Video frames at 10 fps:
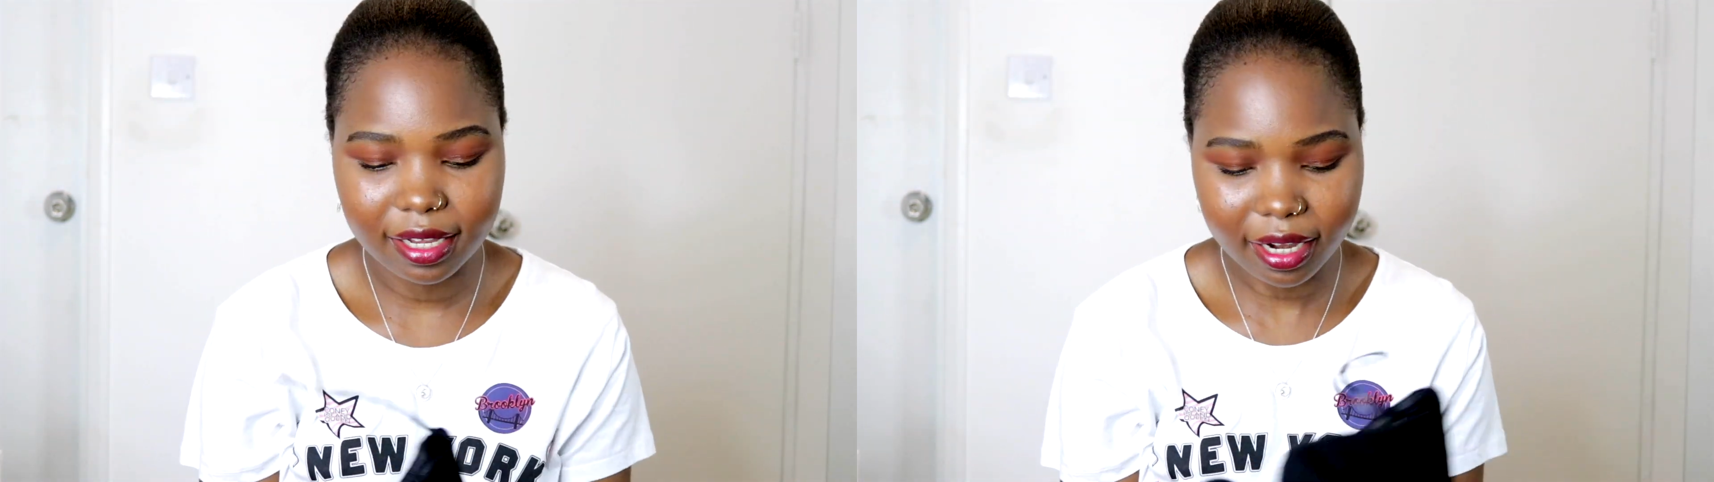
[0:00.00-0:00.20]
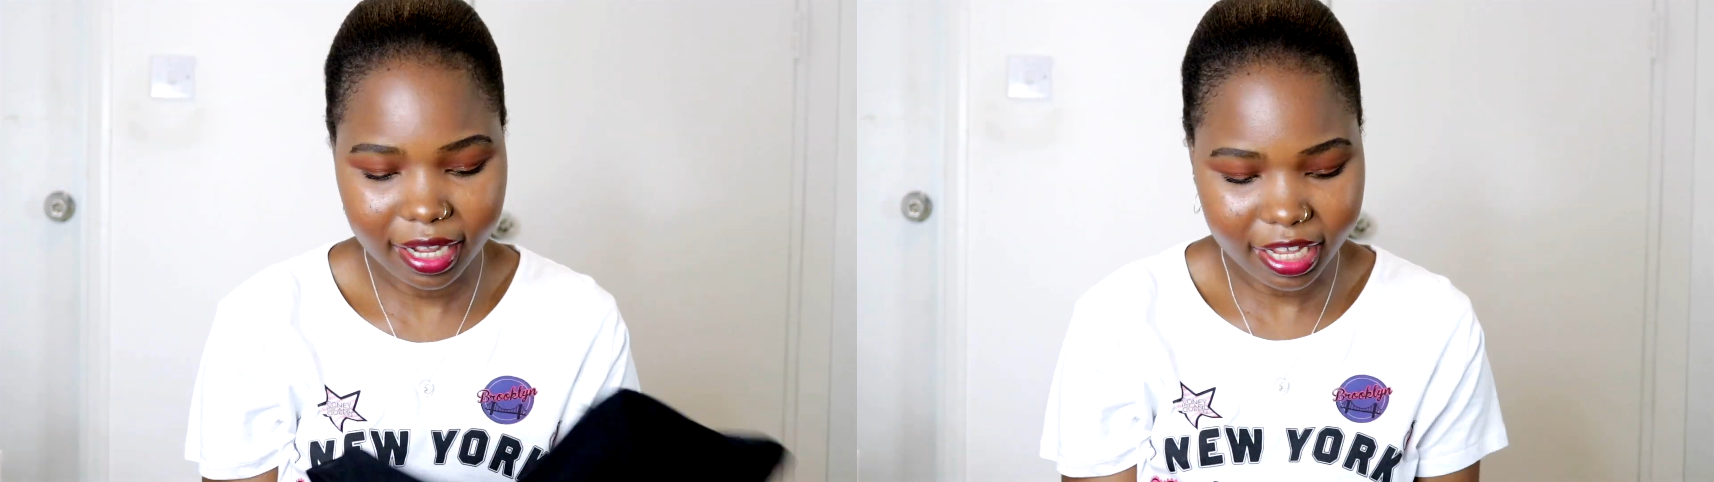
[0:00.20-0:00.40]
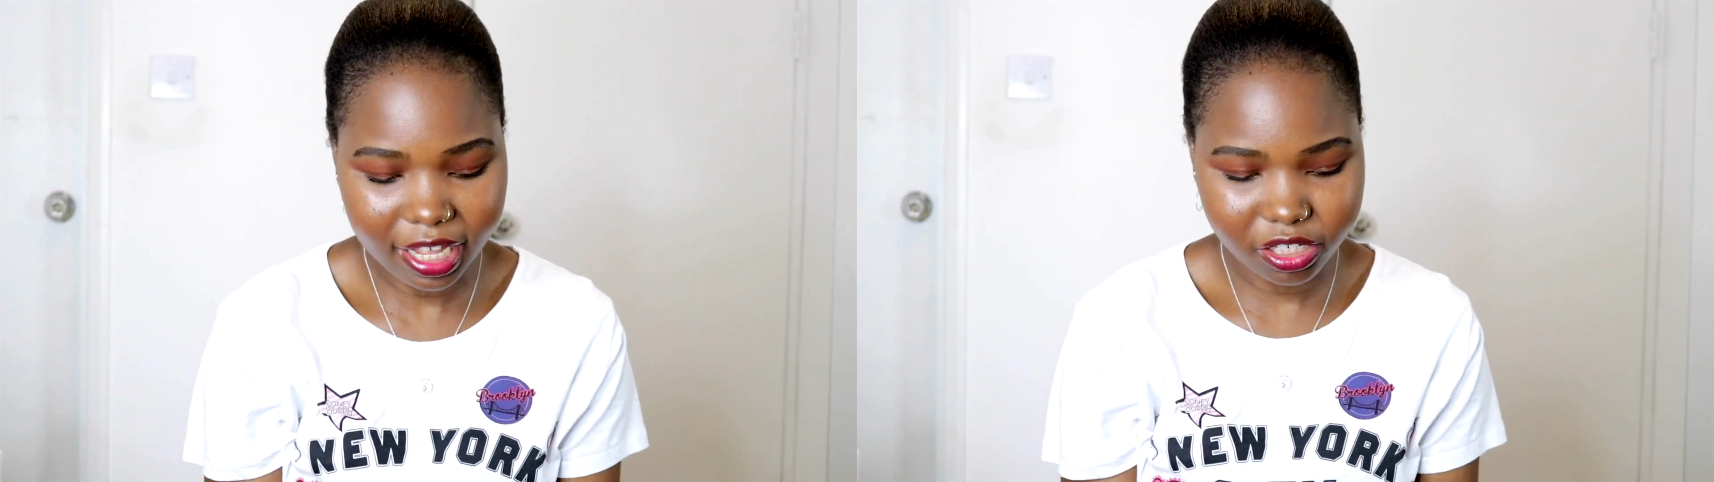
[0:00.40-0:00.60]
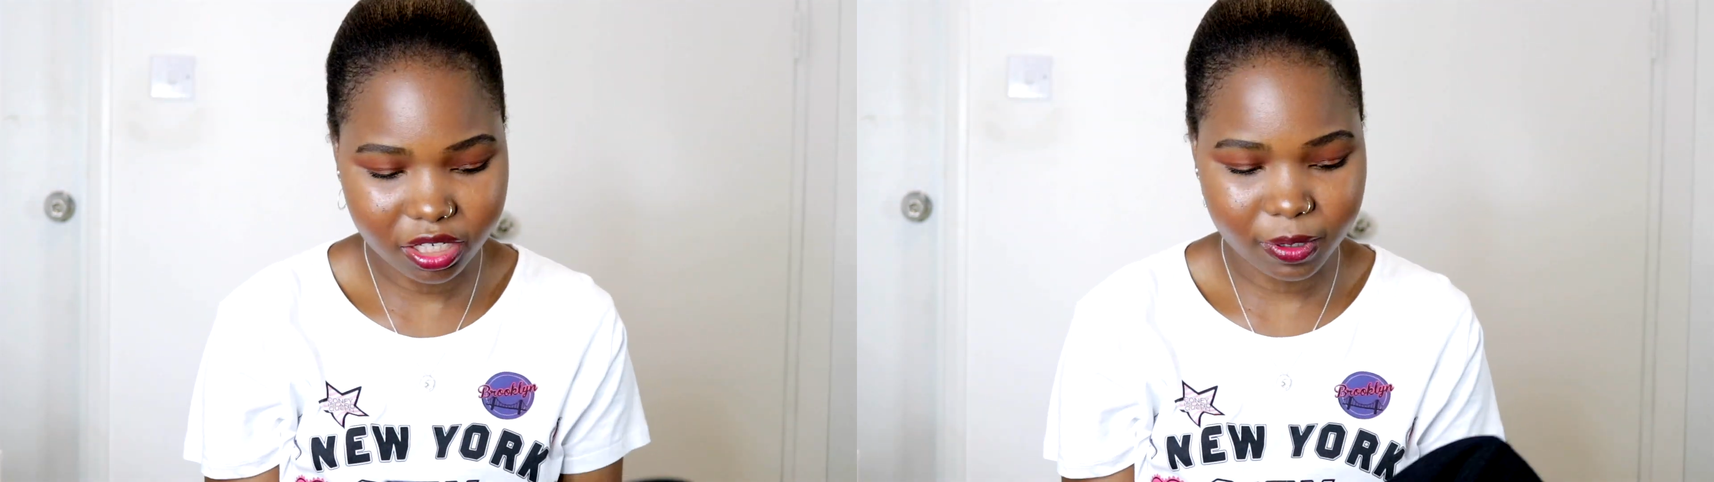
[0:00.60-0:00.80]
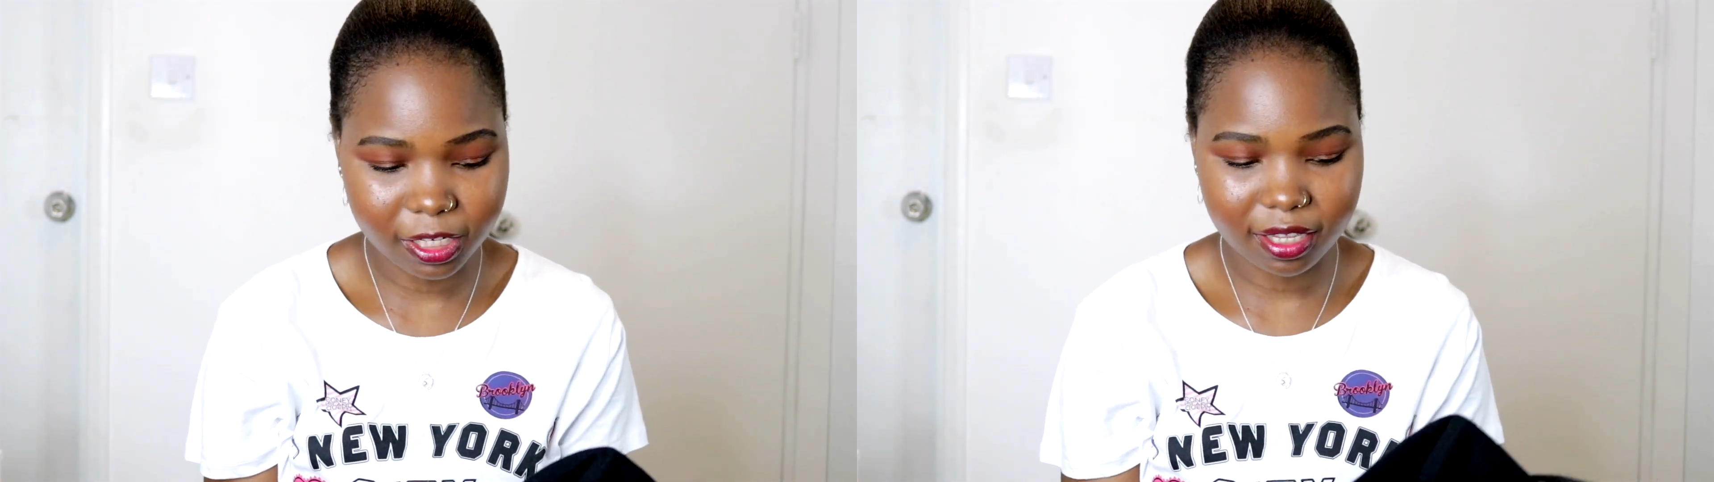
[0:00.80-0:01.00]
and I
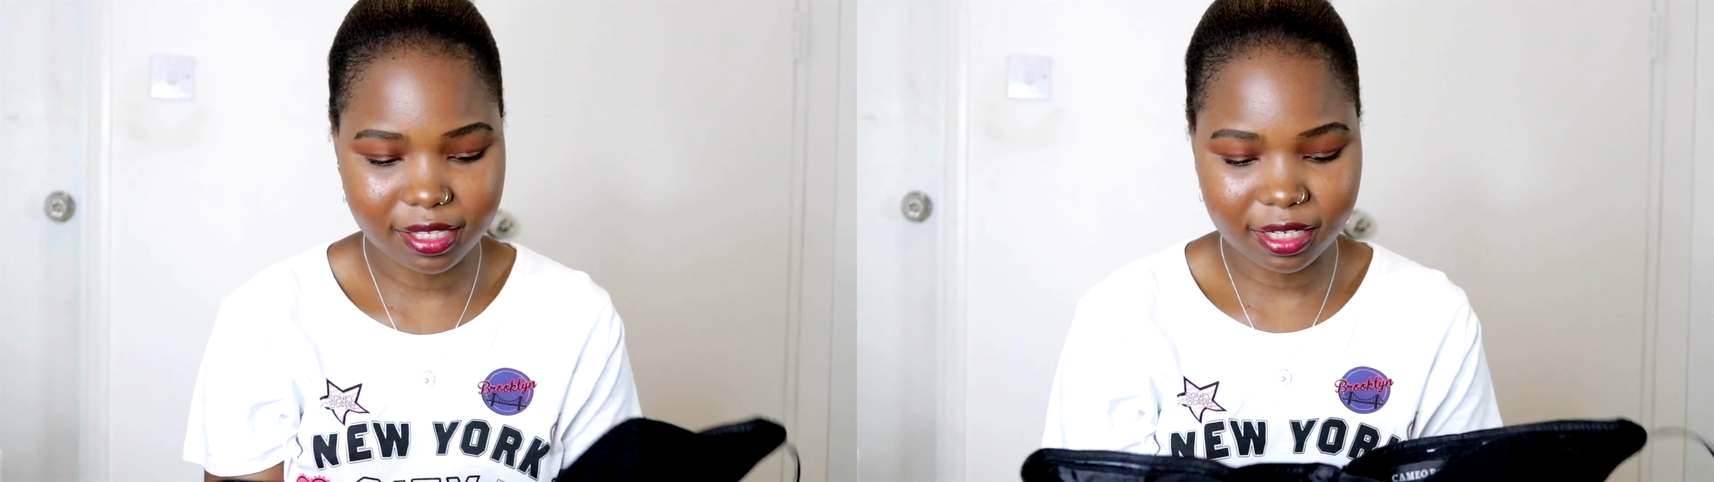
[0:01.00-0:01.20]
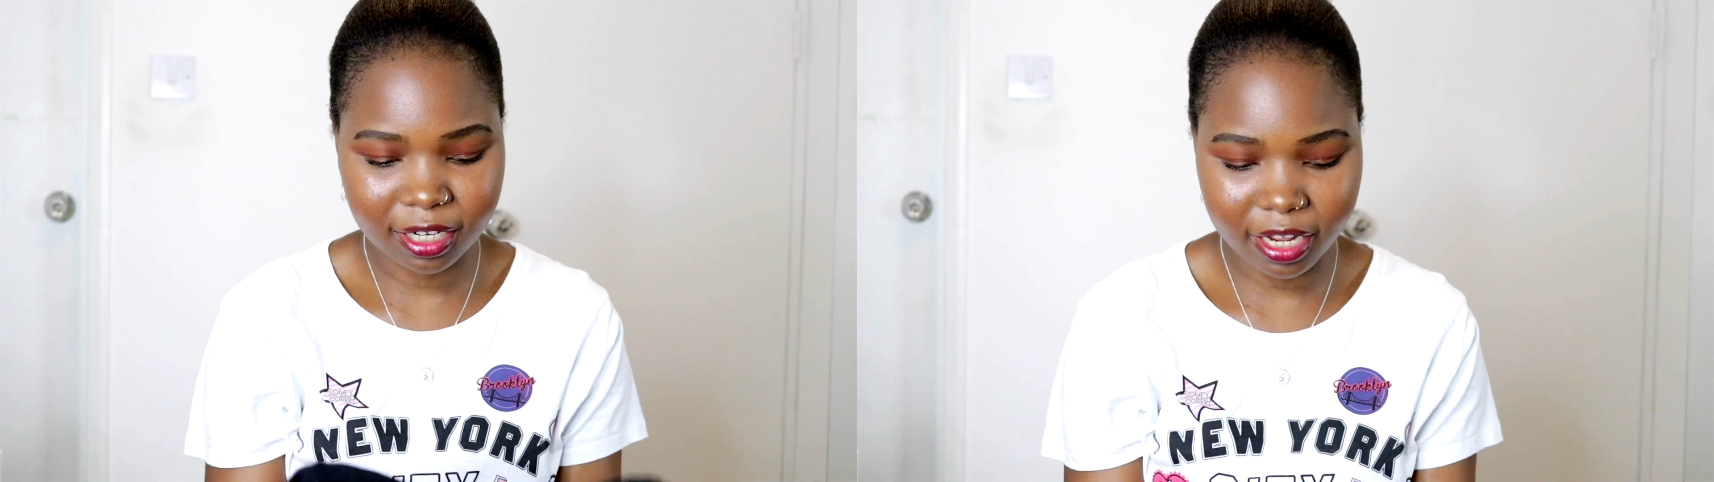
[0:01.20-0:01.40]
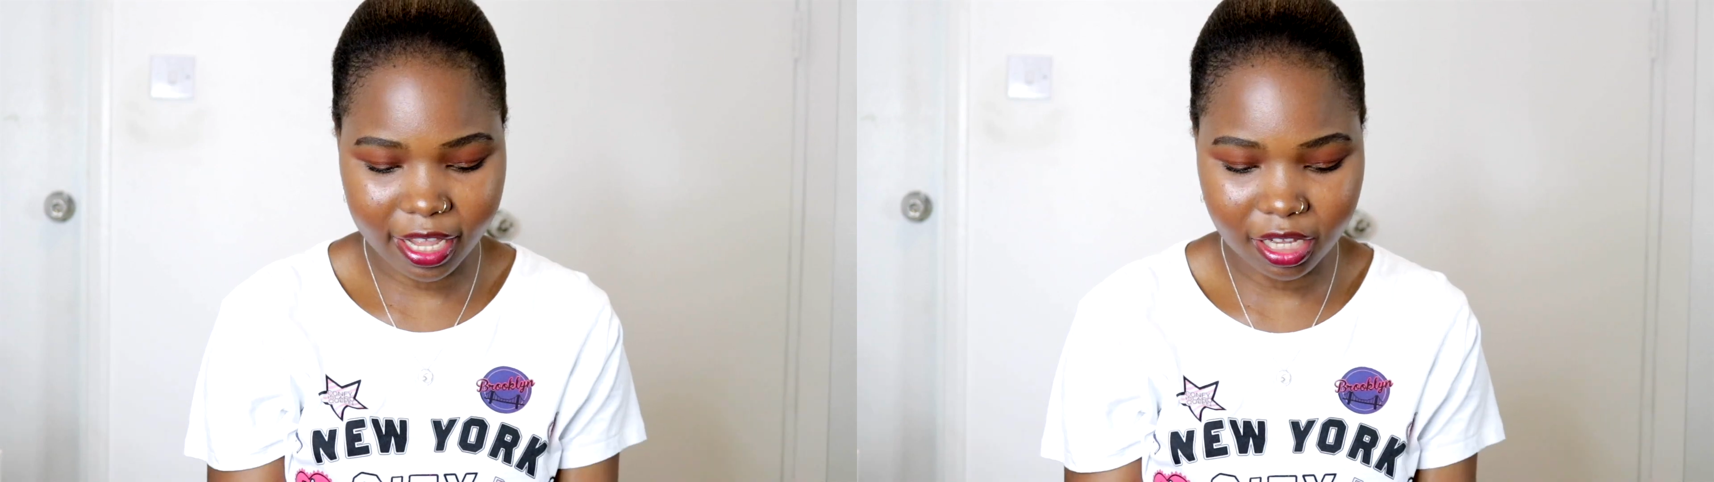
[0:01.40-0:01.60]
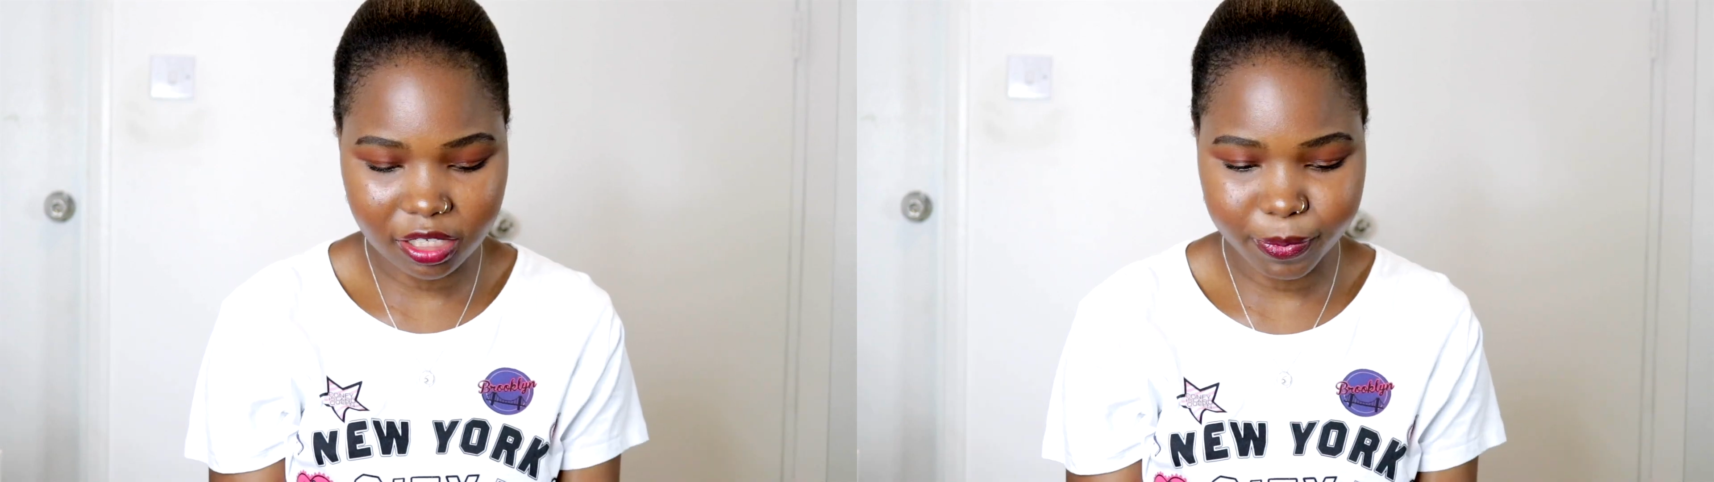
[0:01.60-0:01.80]
actually wanted this in an 8,